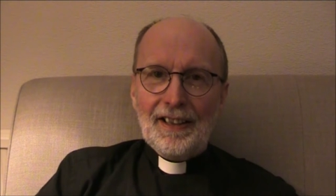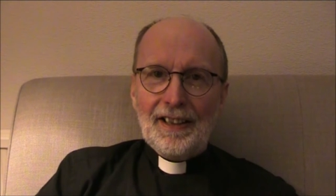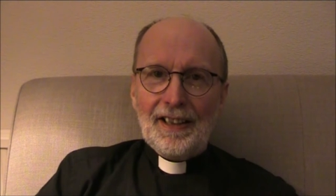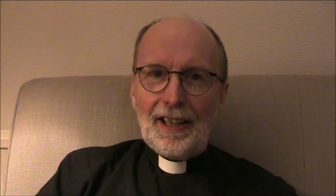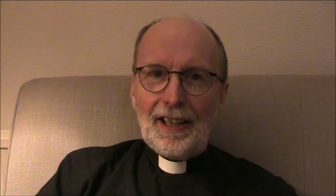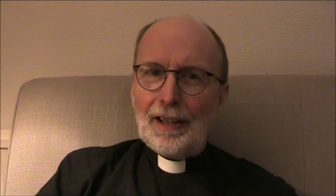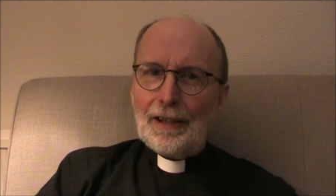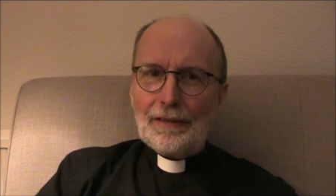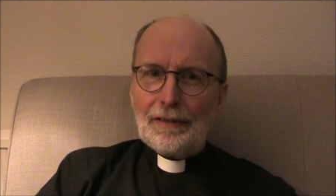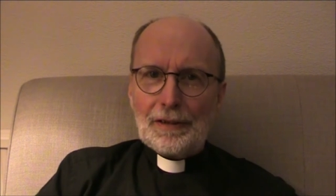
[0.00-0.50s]

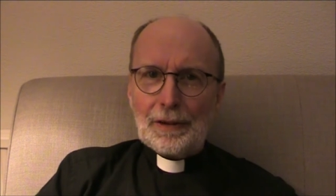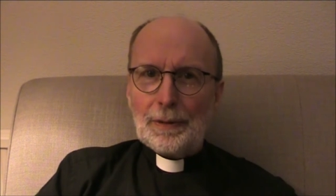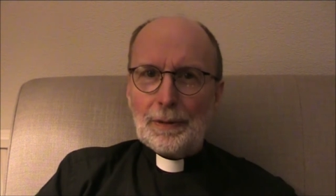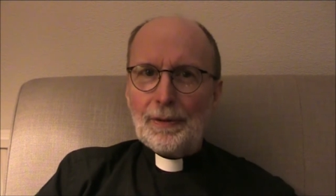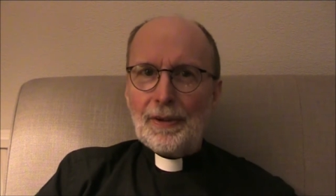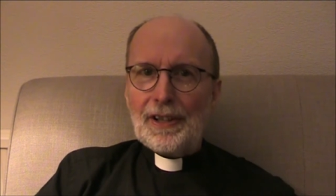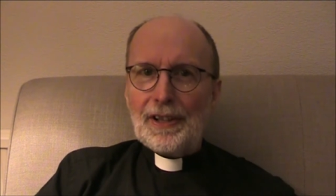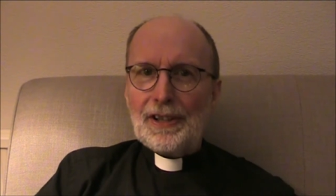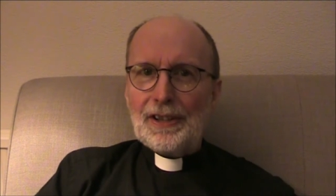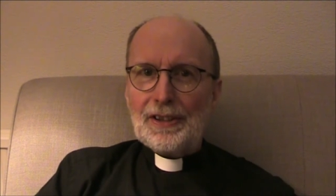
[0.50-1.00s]
After
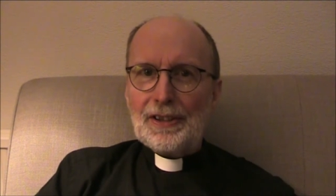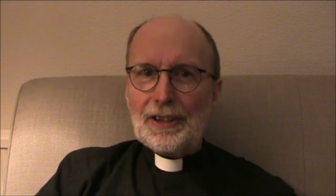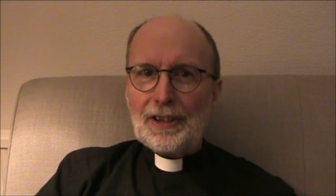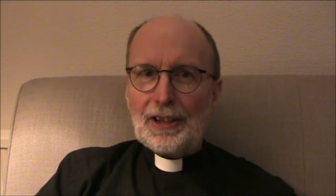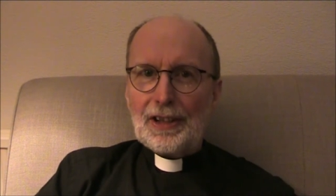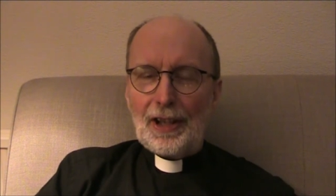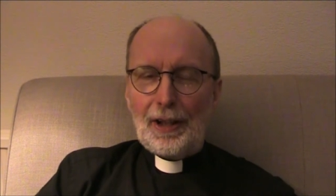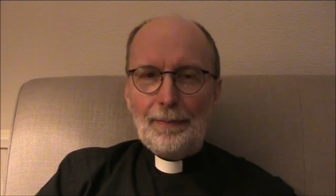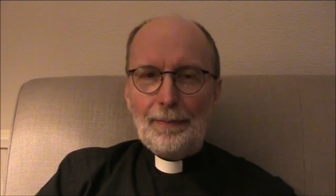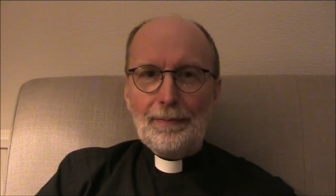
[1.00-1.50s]
all these
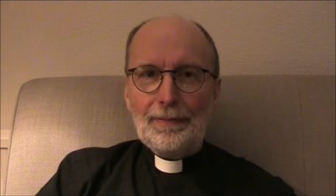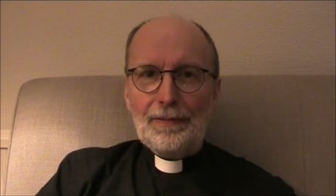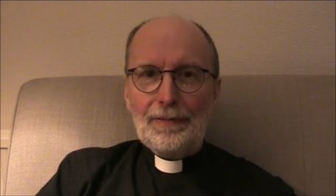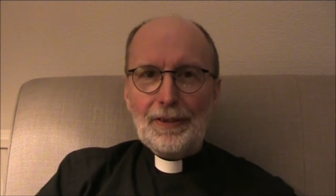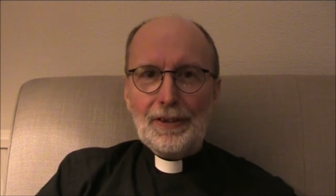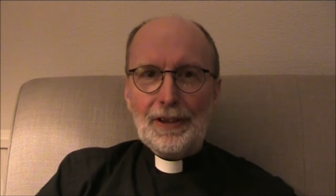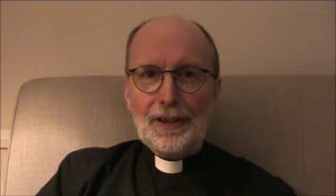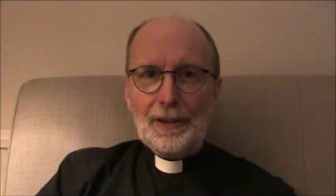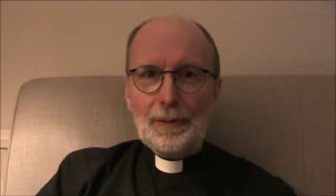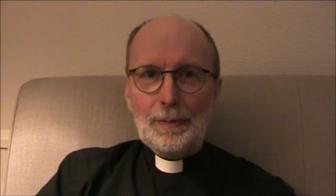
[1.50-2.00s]

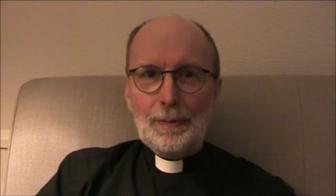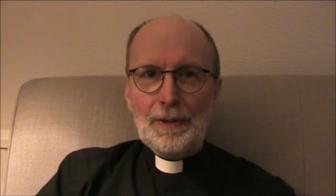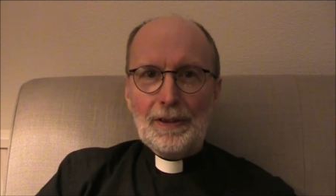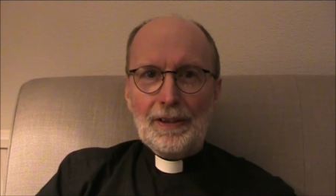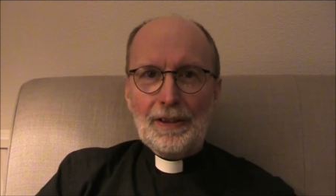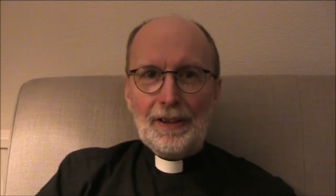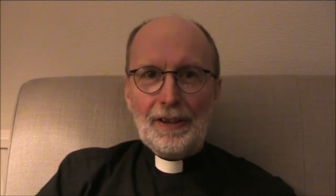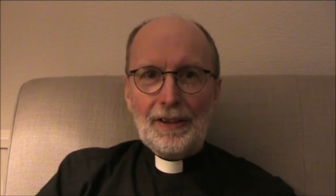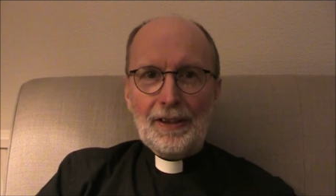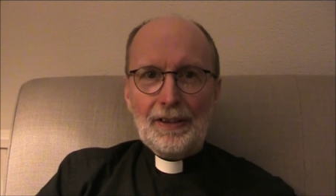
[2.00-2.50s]
comforting
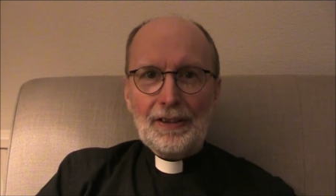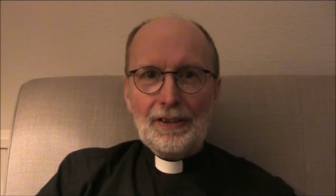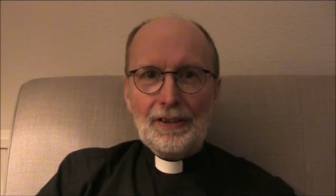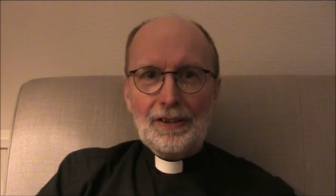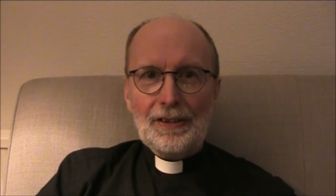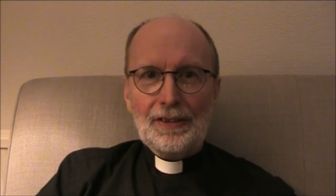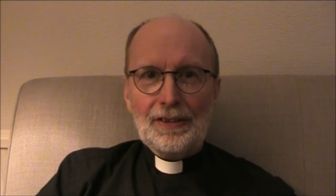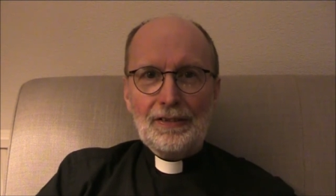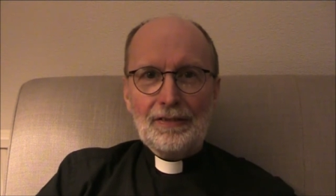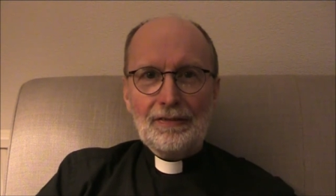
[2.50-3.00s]

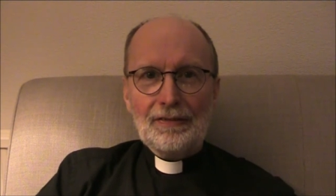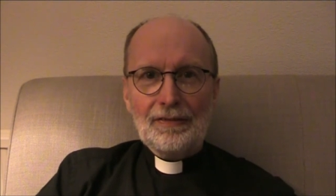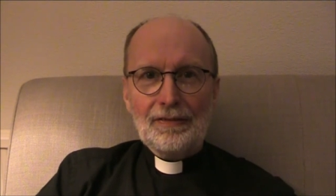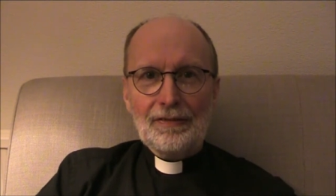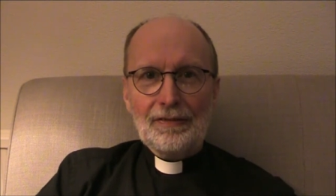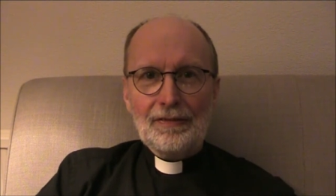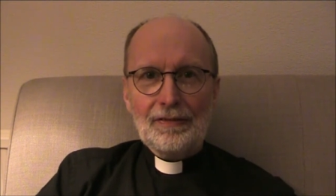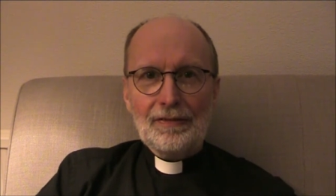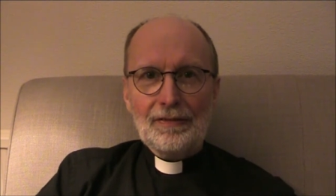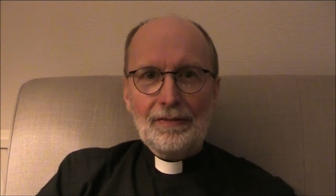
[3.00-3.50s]
words,
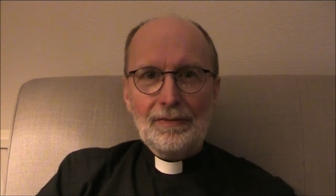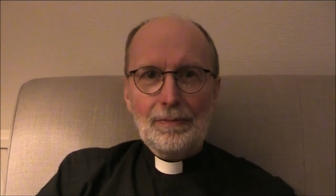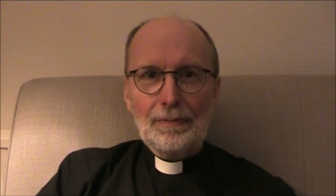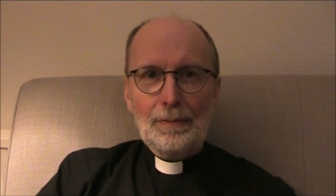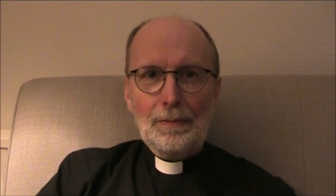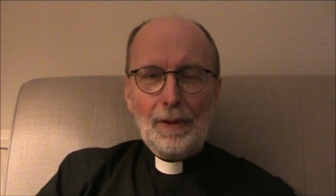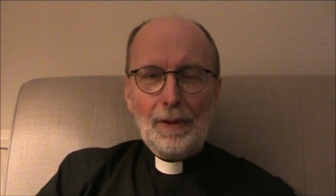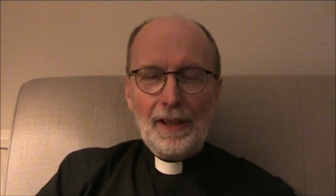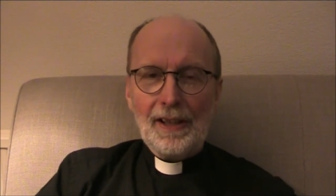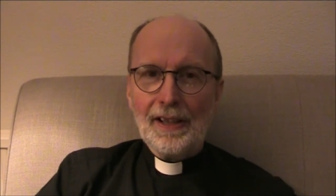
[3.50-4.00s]

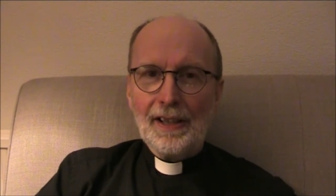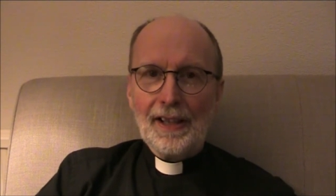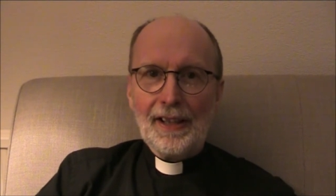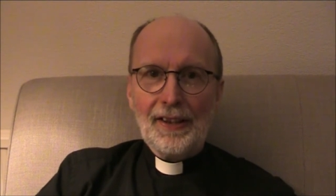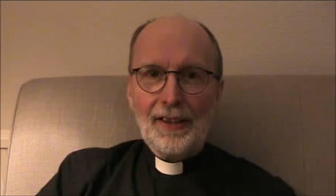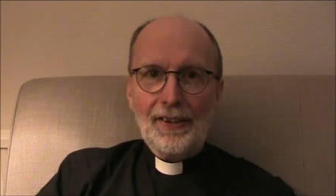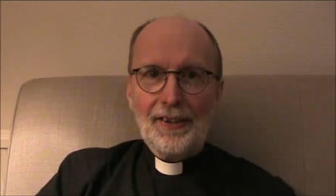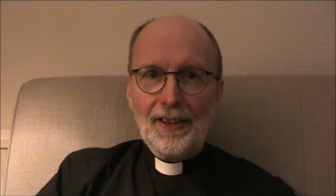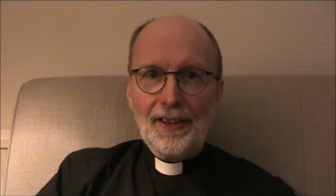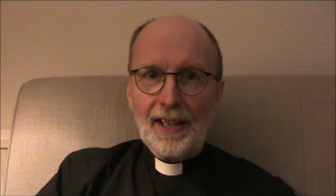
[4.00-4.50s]

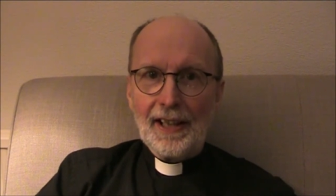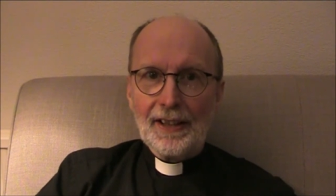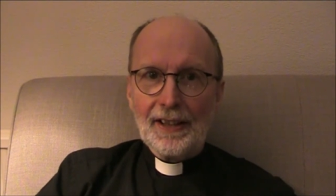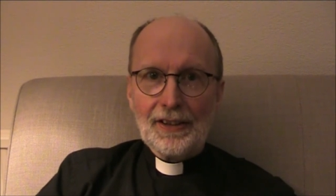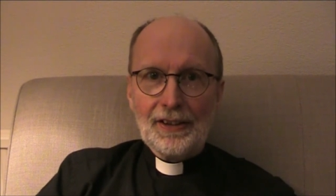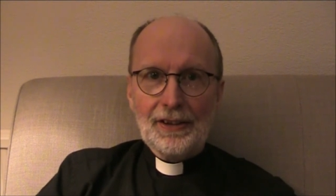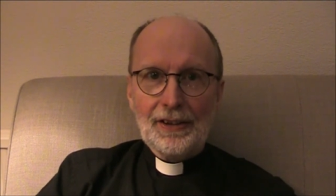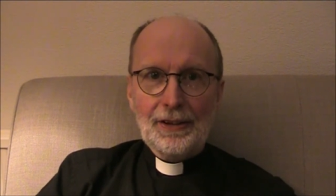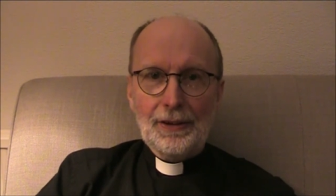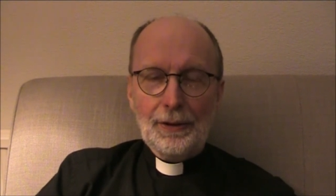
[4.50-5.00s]
why
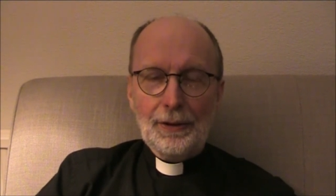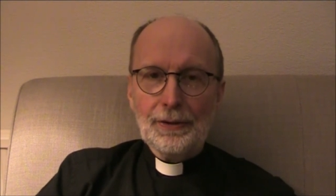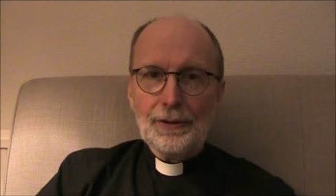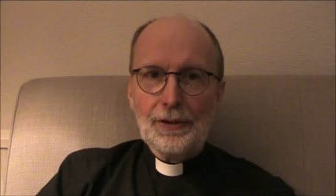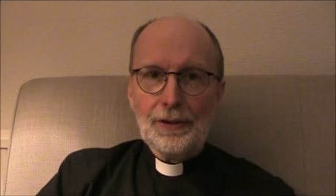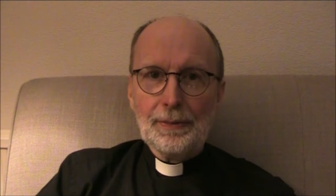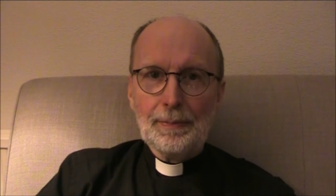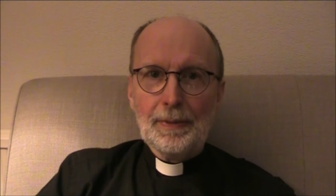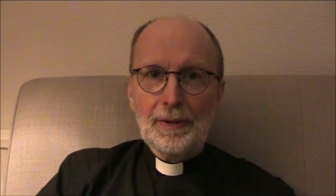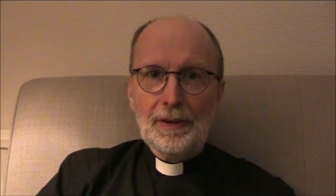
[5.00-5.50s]
that
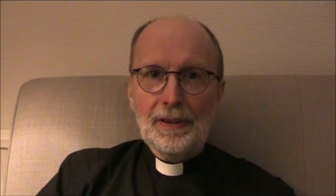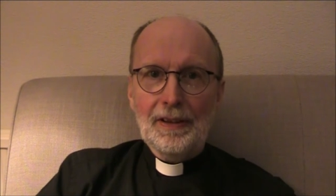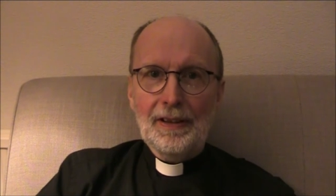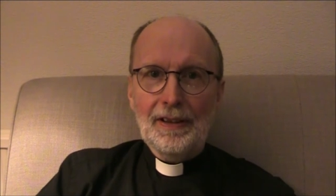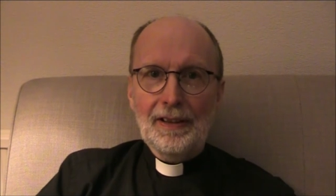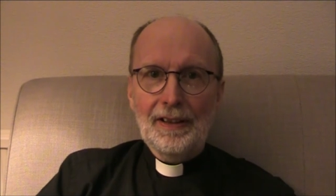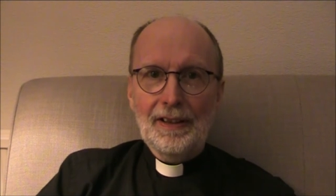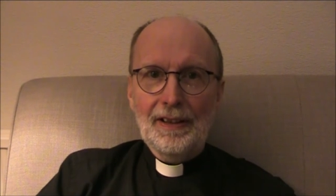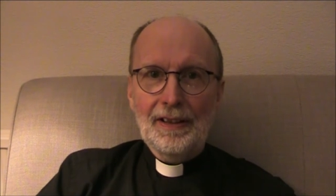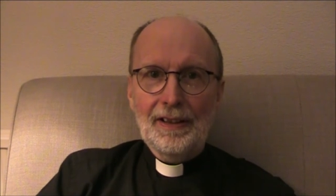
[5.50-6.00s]

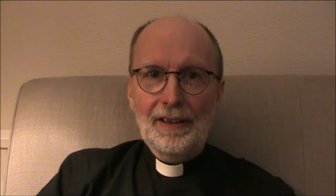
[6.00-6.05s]
gospel?